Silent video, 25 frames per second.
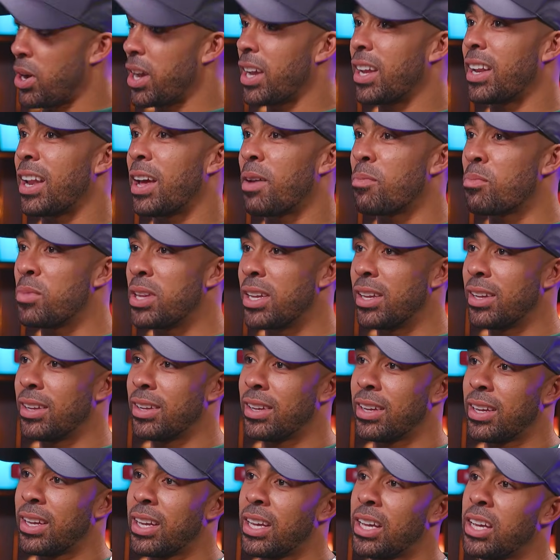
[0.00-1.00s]
pointing at
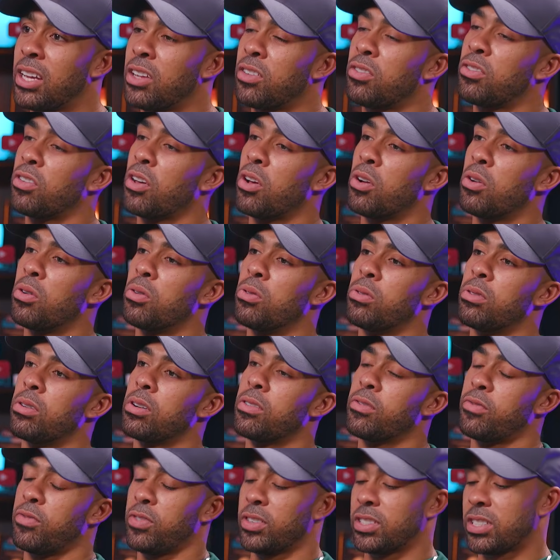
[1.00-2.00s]
me.
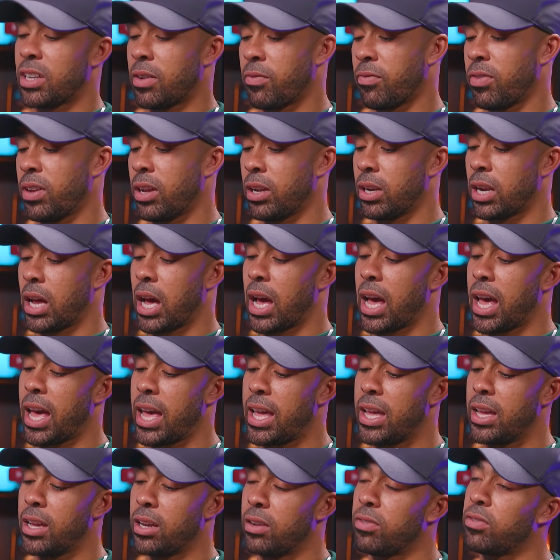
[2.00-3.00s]
So for something that I
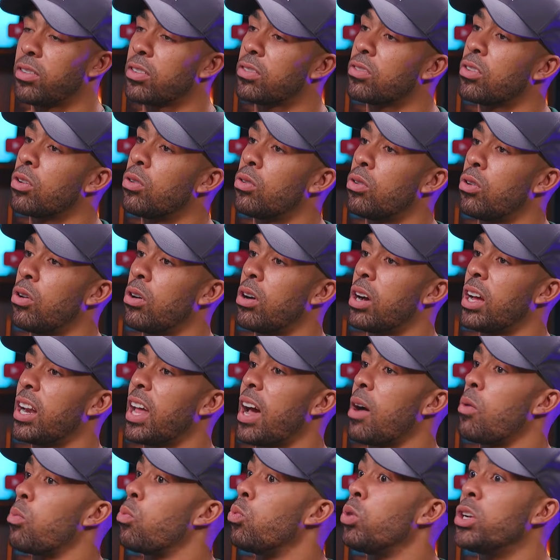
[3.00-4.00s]
hated for so
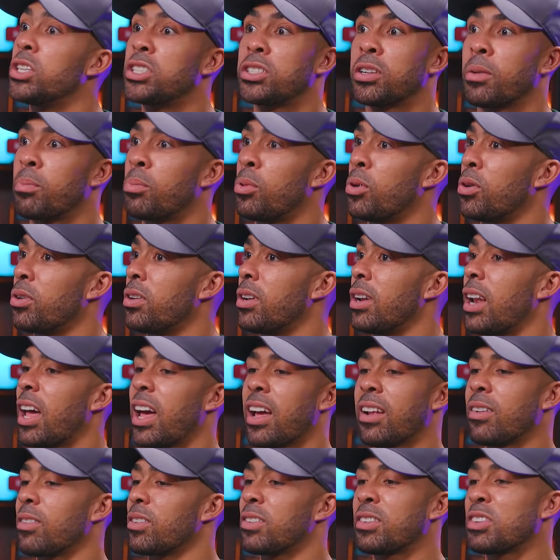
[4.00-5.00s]
long and I wished upon,
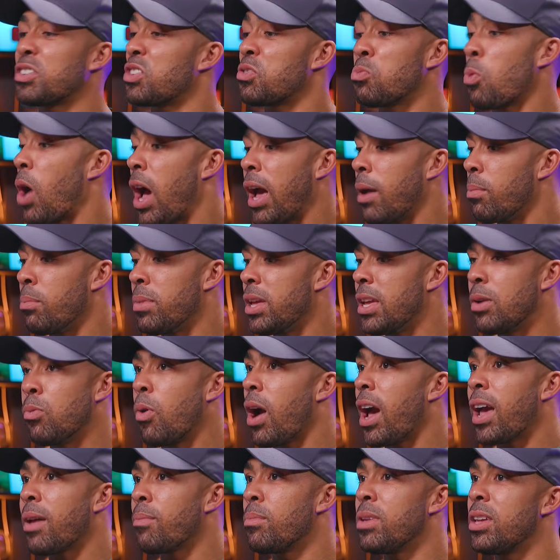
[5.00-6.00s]
like, why
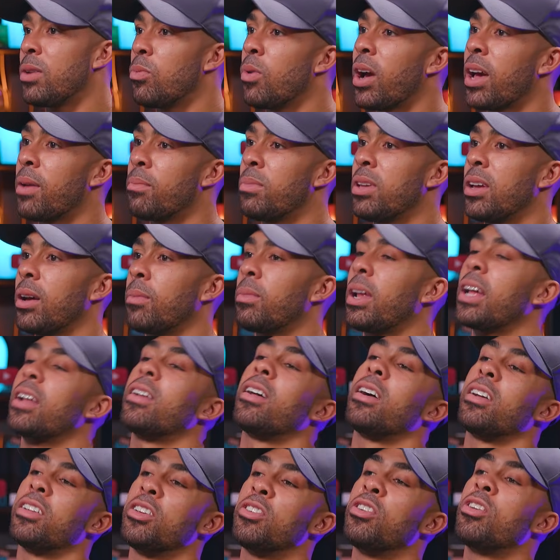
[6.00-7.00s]
me? I'm
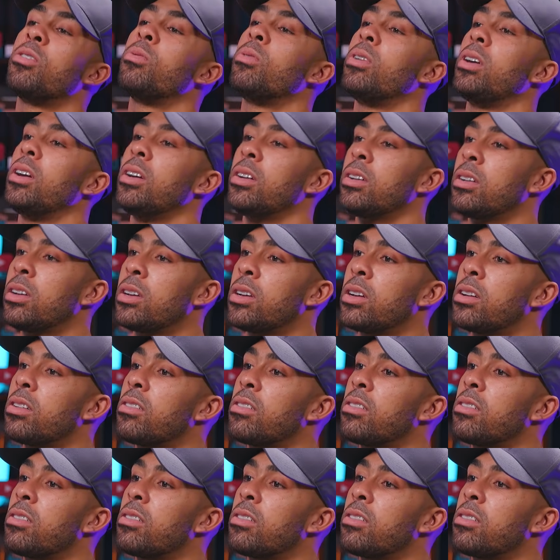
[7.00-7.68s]
like, no, you know what?